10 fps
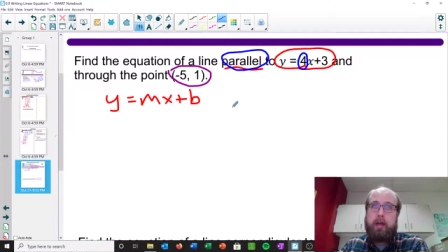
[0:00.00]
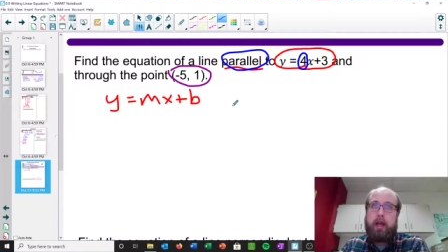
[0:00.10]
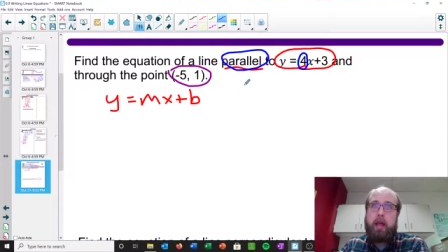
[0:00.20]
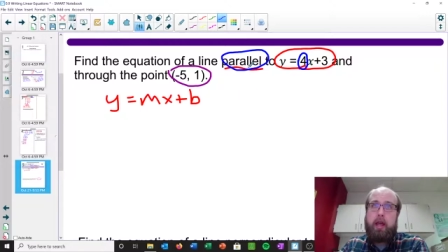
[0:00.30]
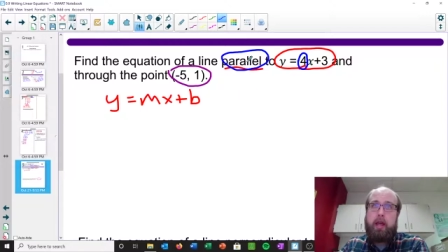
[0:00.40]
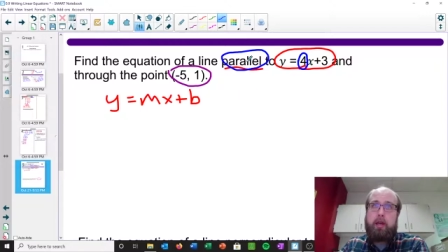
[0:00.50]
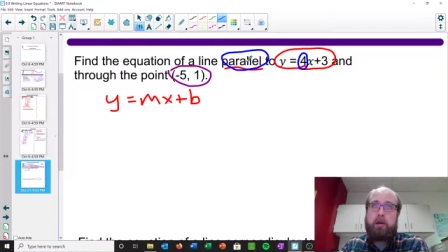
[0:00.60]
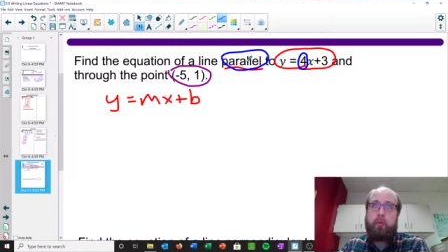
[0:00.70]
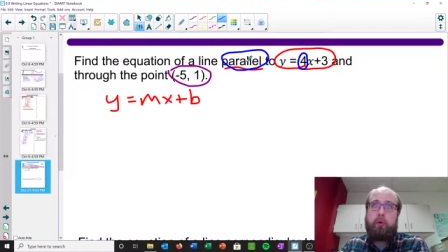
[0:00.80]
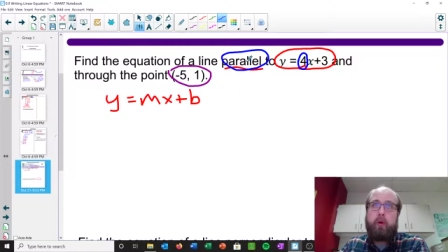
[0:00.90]

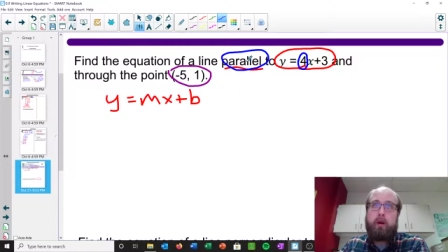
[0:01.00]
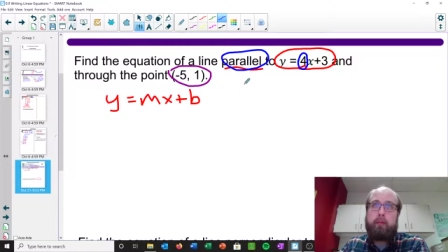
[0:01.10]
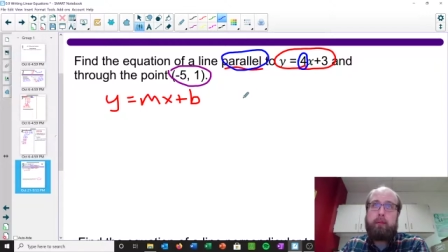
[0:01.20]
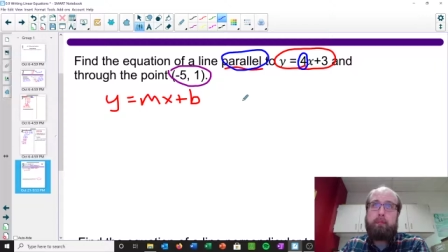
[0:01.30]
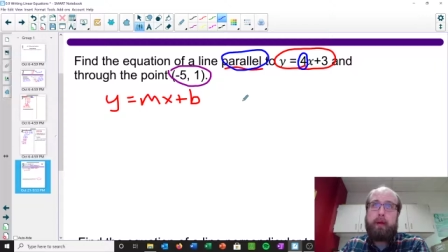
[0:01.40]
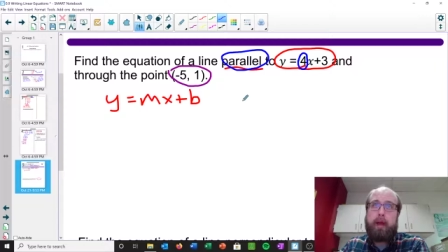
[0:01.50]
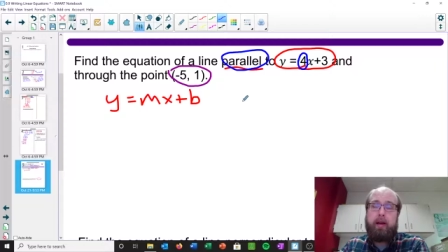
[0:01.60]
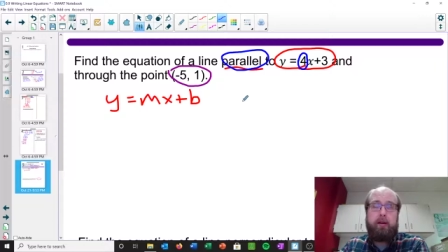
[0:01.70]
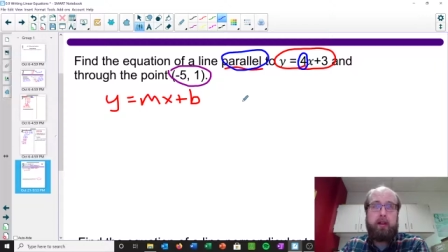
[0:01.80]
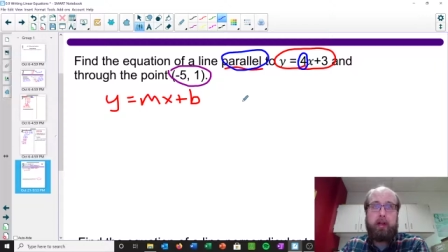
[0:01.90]
And we want to be
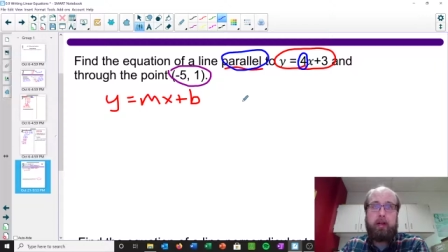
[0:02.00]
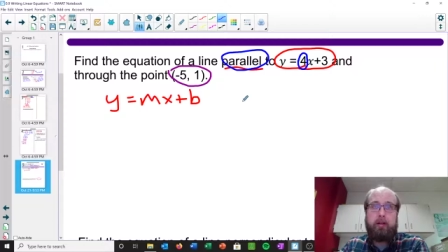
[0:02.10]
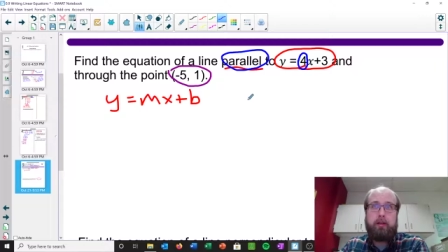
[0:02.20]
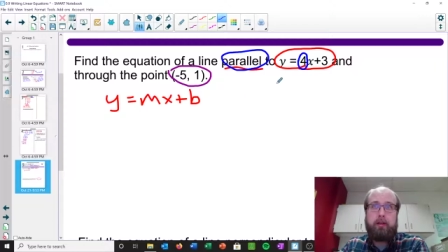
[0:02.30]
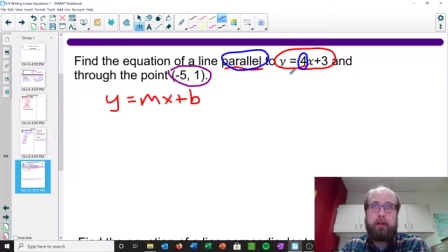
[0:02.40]
parallel,